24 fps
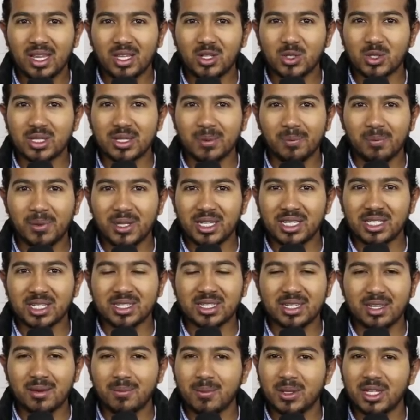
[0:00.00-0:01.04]
You simply
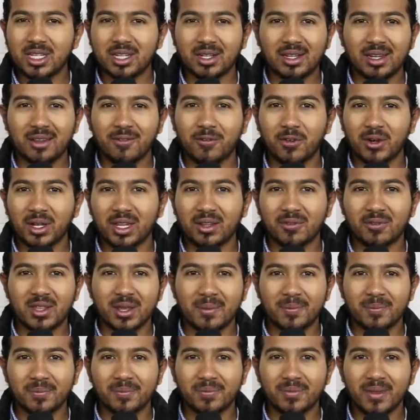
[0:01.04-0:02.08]
just immediately forgive them.